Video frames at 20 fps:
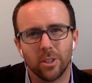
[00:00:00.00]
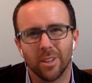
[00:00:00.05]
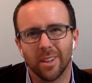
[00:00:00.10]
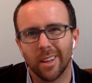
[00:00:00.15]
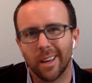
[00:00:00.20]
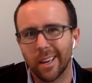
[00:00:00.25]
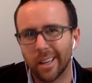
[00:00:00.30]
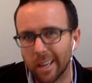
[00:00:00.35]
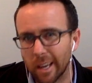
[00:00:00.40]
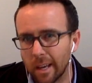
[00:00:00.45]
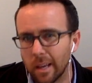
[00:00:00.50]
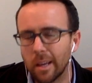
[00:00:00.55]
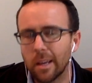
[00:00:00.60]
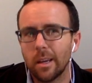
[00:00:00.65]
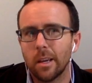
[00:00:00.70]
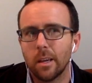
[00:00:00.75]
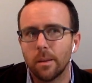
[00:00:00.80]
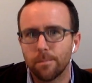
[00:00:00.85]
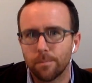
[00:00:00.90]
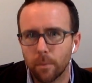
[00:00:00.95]
you're like,
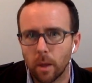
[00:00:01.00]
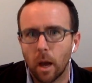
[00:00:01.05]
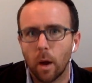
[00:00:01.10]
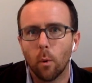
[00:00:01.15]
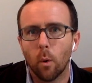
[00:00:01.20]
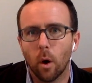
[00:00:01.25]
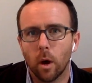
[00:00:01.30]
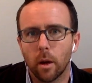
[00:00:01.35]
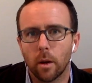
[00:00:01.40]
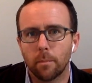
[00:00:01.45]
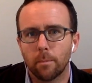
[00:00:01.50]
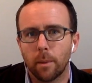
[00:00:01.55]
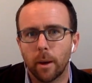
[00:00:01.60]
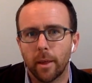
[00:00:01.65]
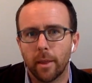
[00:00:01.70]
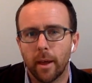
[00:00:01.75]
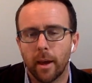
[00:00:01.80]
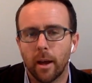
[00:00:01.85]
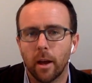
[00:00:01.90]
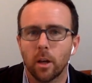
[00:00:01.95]
I want to buy
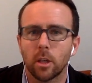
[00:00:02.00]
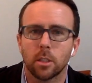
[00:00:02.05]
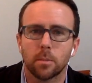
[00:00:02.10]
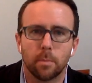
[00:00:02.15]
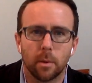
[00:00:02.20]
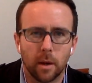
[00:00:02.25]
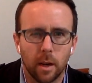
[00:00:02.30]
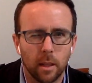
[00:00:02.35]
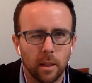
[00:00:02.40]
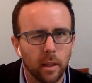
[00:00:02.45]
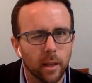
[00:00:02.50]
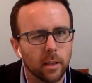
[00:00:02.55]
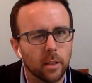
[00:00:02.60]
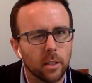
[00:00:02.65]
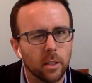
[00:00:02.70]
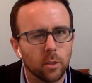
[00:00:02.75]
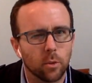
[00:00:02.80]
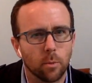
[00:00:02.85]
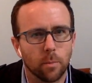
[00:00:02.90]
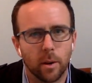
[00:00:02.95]
the house, but I'd like
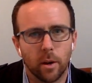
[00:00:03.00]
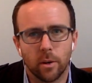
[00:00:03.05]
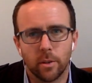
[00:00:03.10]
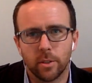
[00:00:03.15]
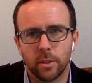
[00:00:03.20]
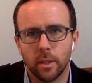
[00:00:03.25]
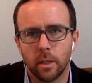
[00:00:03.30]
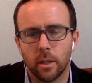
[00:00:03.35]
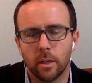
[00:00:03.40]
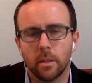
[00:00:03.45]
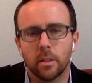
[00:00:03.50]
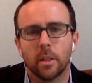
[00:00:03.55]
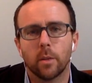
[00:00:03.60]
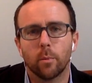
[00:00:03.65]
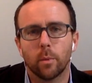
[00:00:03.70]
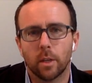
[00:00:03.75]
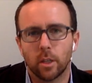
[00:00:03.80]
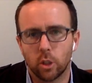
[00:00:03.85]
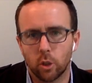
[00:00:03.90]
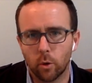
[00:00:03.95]
these repairs done. Then
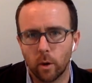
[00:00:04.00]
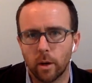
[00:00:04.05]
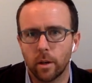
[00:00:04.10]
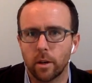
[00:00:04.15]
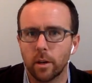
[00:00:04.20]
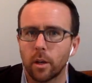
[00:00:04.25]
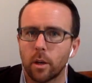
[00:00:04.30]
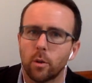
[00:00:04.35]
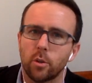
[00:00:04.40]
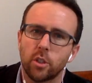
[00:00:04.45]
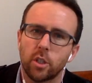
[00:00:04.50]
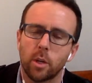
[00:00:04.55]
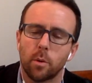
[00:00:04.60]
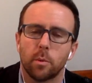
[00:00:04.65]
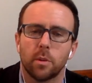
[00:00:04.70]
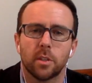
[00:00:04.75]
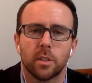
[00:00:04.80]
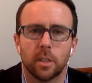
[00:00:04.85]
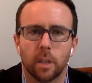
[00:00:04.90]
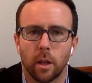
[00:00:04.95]
we could try to negotiate
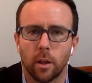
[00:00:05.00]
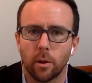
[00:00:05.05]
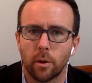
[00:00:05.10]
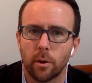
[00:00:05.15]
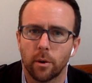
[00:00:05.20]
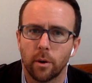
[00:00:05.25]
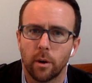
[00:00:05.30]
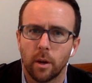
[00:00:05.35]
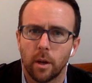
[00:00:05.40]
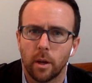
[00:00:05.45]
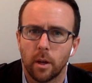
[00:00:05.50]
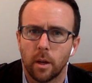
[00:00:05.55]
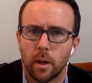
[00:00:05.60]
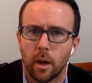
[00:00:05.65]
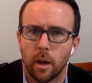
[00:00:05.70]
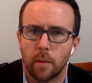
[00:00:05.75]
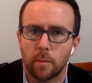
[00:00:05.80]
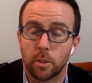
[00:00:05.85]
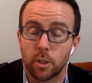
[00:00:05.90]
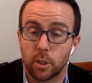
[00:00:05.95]
with the seller
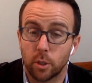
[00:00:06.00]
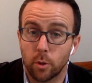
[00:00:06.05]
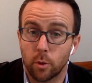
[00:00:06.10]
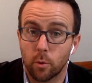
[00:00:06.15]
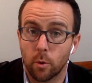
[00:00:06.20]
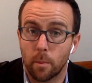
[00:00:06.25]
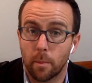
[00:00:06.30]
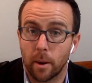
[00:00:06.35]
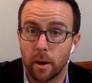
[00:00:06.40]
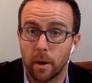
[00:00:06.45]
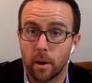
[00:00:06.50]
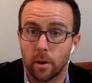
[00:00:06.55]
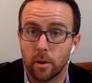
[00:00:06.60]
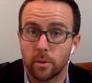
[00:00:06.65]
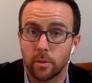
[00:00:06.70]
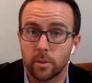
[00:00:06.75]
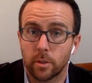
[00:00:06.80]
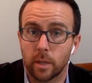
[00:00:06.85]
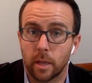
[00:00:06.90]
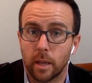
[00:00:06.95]
to do the
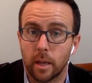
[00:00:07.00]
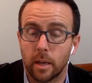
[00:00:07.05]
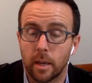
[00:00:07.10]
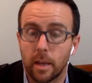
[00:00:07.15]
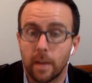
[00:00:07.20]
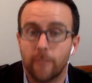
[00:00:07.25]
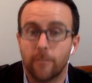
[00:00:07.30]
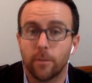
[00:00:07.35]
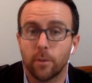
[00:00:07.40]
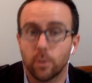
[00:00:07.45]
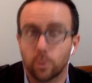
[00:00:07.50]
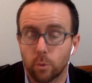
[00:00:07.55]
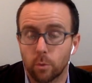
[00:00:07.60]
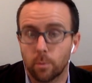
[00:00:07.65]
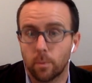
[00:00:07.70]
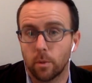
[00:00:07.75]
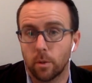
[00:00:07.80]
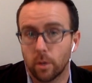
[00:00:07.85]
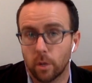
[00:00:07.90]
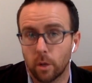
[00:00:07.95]
repairs. And if those
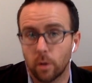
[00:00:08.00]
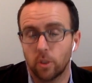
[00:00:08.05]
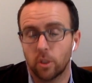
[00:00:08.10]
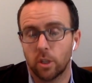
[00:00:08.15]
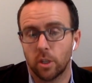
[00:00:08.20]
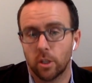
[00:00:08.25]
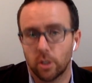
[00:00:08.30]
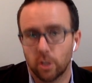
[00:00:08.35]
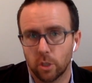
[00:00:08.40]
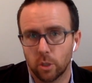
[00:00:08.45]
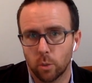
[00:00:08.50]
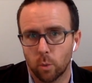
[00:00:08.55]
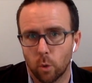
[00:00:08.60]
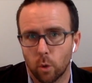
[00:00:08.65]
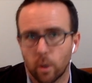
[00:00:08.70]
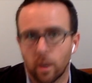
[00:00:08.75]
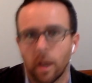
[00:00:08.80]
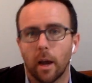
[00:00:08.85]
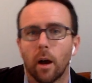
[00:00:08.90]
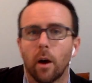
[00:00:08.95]
negotiations
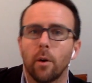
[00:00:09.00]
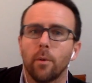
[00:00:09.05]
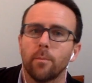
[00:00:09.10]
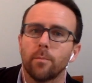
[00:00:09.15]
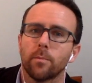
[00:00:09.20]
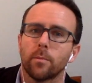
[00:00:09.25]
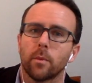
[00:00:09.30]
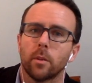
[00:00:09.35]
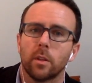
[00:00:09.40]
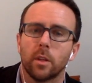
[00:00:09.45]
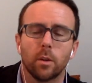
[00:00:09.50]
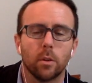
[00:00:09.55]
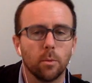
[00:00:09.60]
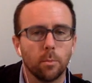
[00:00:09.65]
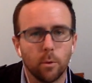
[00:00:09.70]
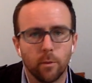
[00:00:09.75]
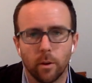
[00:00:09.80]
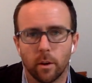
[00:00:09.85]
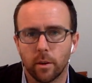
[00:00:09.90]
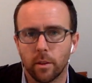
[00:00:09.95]
work out, then you
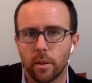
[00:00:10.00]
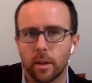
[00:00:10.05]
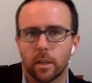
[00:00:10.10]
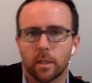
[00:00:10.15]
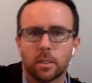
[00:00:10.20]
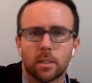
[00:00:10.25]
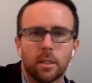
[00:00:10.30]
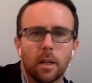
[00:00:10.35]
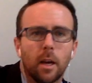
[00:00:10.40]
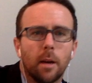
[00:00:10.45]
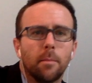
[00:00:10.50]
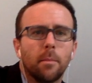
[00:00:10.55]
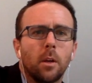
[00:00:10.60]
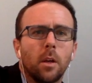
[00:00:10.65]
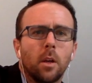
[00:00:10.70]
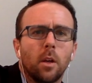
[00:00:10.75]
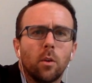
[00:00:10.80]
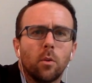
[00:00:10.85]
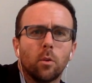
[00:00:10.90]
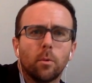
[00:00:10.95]
move on to the next step,
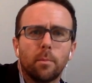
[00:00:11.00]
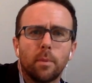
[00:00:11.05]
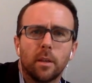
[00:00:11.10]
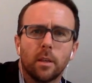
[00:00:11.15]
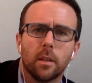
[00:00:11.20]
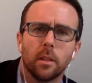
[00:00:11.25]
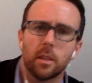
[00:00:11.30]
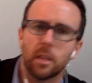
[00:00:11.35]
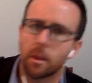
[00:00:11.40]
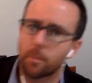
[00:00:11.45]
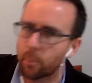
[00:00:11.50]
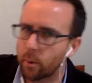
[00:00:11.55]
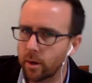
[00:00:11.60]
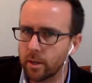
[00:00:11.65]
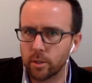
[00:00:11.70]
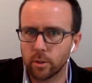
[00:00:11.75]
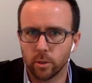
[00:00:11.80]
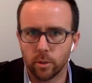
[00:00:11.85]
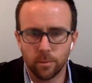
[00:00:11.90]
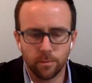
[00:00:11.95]
would be the
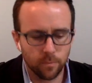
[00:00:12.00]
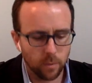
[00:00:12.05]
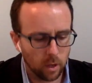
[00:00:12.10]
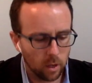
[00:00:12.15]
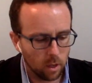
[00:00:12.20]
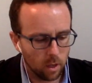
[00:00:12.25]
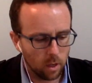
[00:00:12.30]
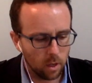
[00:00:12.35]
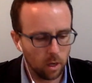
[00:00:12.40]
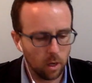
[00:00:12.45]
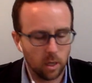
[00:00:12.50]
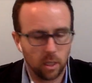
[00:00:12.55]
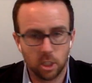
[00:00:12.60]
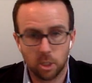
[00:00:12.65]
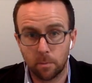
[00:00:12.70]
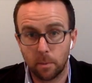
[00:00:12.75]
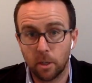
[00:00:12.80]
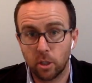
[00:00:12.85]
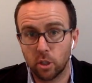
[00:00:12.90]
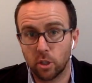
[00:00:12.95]
appraisal.
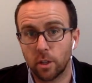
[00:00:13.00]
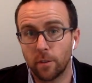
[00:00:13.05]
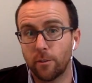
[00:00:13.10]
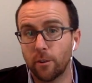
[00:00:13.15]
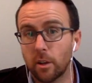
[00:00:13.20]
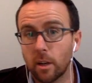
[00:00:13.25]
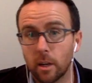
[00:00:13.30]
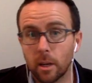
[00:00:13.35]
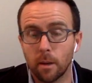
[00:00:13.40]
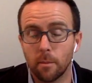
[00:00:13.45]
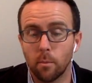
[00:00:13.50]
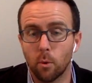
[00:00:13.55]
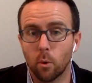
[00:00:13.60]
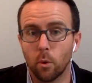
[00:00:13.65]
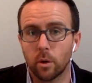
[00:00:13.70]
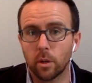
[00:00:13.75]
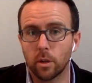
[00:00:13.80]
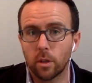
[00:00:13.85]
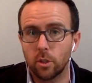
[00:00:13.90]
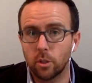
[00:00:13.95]
Especially if you're getting a
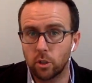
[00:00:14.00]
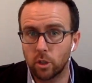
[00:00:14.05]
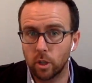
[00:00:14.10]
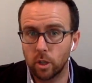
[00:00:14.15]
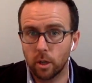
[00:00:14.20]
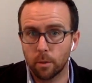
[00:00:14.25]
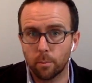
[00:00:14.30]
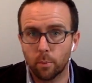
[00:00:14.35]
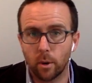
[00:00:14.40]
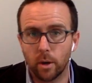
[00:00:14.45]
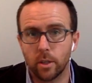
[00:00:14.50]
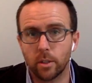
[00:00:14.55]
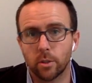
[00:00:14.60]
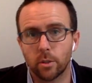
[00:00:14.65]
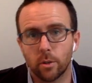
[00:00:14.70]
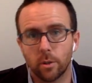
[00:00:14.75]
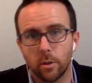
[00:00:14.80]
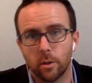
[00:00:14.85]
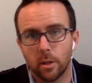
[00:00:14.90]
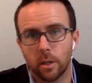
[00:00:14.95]
mortgage, an
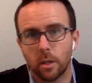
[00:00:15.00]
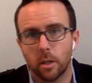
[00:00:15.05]
appraisal